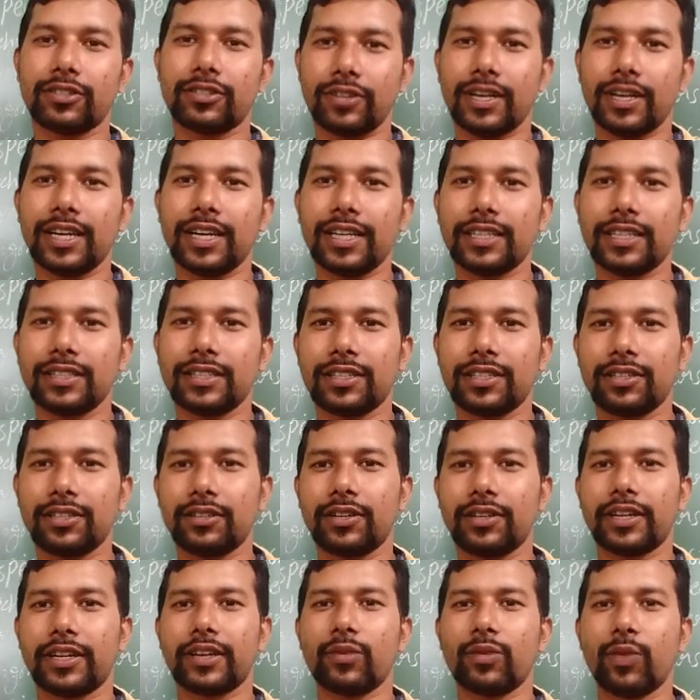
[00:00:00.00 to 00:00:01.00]
choice,
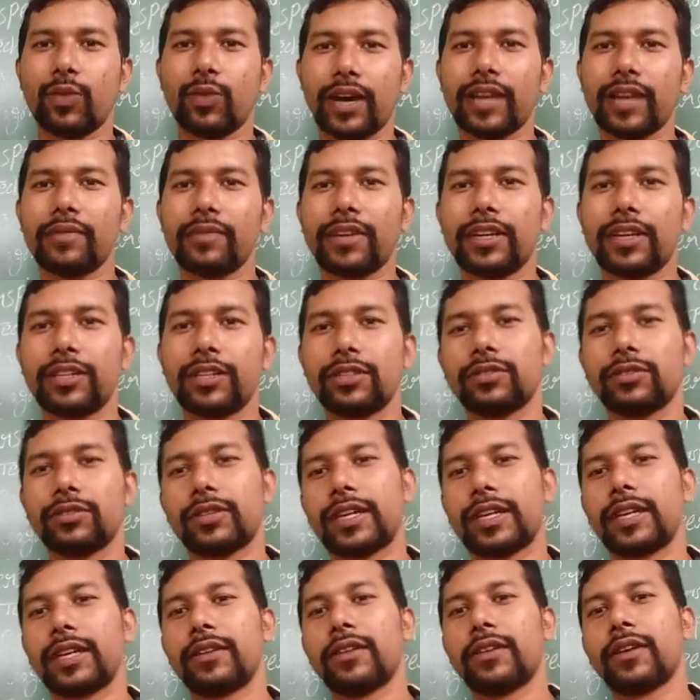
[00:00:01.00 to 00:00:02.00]
your requirement, you
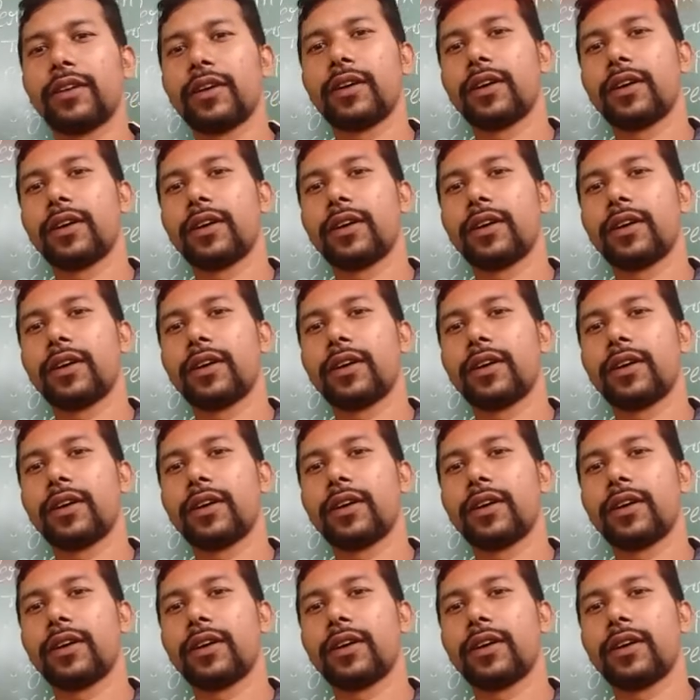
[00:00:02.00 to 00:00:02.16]
can